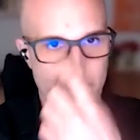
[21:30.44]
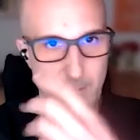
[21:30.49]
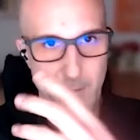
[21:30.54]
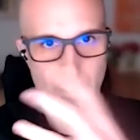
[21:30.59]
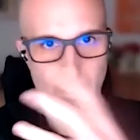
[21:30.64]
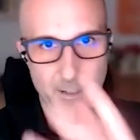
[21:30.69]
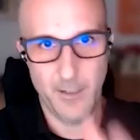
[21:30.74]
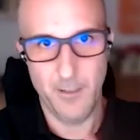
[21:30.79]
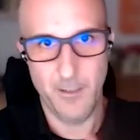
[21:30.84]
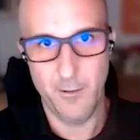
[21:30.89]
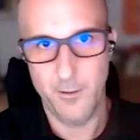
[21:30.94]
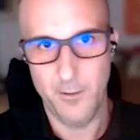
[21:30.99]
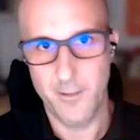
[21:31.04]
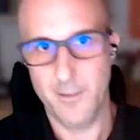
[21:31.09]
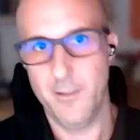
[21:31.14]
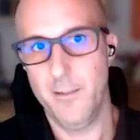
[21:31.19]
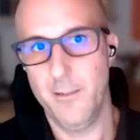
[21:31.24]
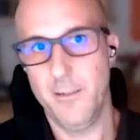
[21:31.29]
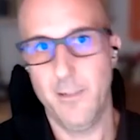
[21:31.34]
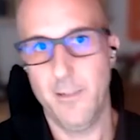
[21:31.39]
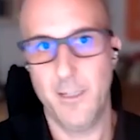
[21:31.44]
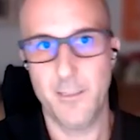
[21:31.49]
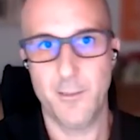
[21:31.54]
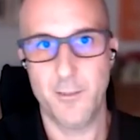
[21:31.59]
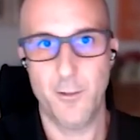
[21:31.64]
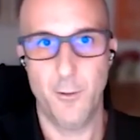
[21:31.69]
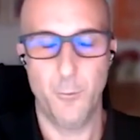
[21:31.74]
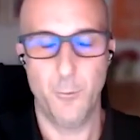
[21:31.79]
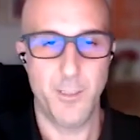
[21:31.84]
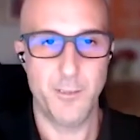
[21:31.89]
And as
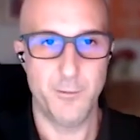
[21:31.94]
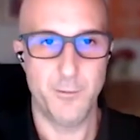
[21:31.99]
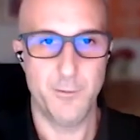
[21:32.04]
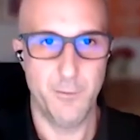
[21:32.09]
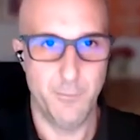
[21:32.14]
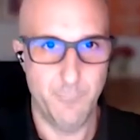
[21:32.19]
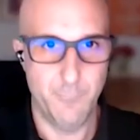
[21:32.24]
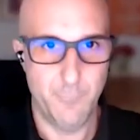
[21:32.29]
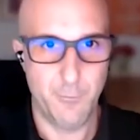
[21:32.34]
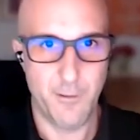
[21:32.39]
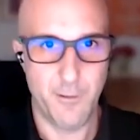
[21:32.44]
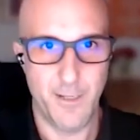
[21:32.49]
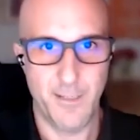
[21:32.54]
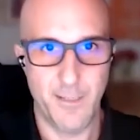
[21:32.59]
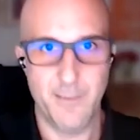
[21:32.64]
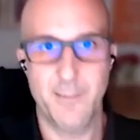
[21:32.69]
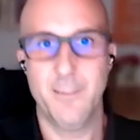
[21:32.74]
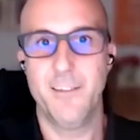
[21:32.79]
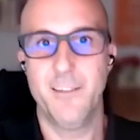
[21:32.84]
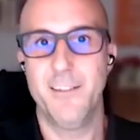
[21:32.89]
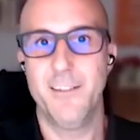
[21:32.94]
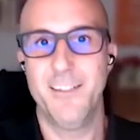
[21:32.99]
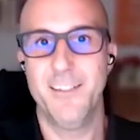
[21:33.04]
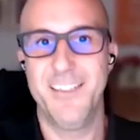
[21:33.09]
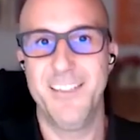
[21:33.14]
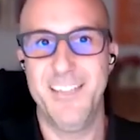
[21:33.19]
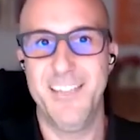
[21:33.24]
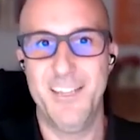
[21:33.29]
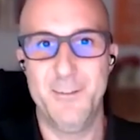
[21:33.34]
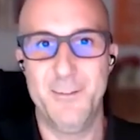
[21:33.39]
always, don't forget
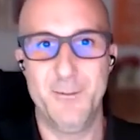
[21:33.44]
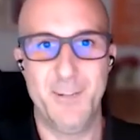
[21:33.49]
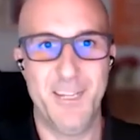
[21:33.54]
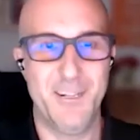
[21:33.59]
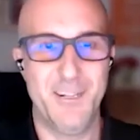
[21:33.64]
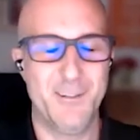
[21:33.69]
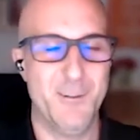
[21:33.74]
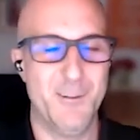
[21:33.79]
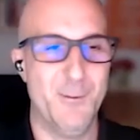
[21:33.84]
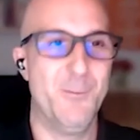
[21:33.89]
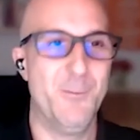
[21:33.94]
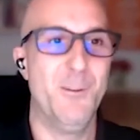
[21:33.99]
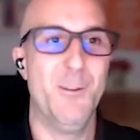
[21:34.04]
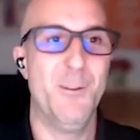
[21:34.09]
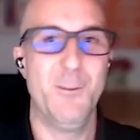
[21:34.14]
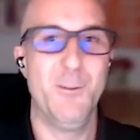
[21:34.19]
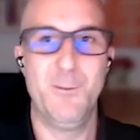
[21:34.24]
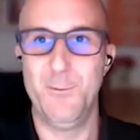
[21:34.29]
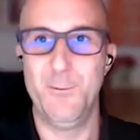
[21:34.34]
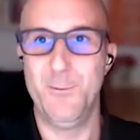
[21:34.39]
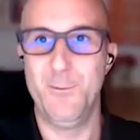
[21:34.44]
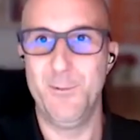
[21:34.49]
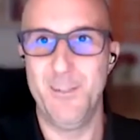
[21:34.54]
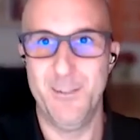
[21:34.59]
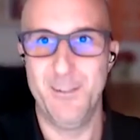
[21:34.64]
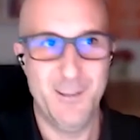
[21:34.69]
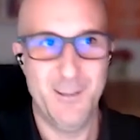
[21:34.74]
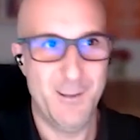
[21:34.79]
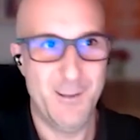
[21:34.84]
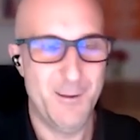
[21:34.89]
that you can go to
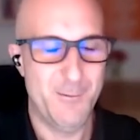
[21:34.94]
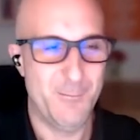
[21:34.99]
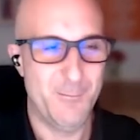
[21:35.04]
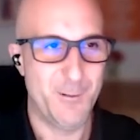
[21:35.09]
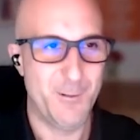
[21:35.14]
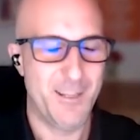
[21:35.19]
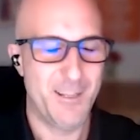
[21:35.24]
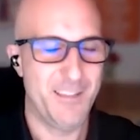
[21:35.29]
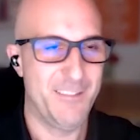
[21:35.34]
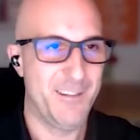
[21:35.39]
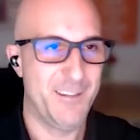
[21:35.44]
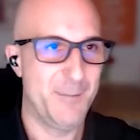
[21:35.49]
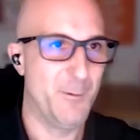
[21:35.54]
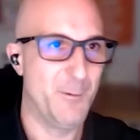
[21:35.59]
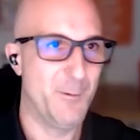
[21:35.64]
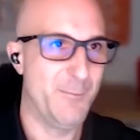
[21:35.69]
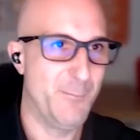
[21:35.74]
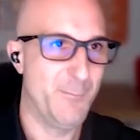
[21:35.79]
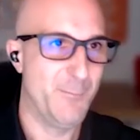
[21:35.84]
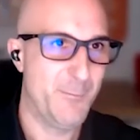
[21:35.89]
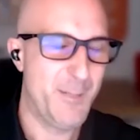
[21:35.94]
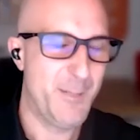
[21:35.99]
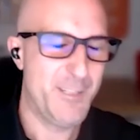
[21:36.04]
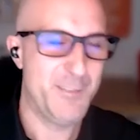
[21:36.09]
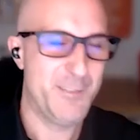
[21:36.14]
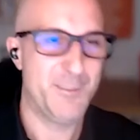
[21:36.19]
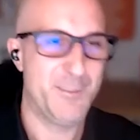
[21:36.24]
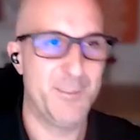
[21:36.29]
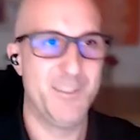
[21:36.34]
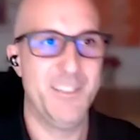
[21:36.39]
Google for gathering more
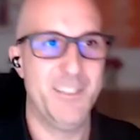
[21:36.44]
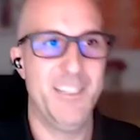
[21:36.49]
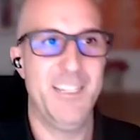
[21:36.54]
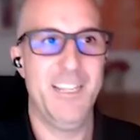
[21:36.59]
information.